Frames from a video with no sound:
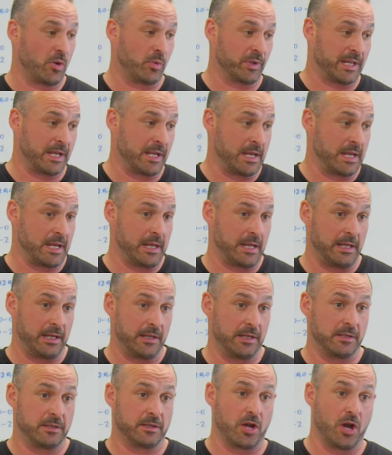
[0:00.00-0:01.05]
what they
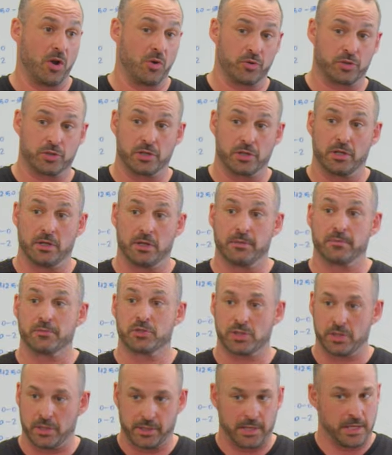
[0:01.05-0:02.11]
need, coach them.
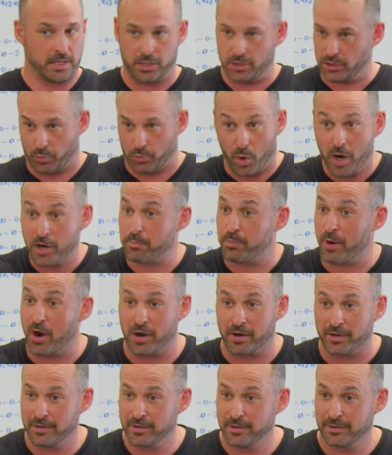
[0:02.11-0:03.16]
So the work
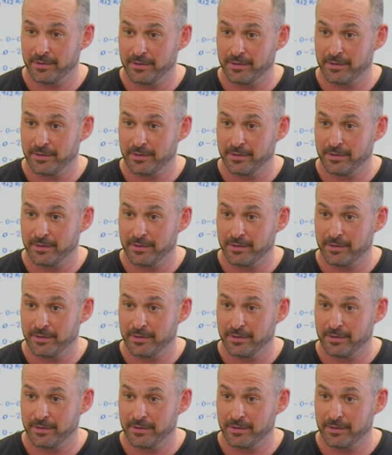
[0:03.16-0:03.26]
part.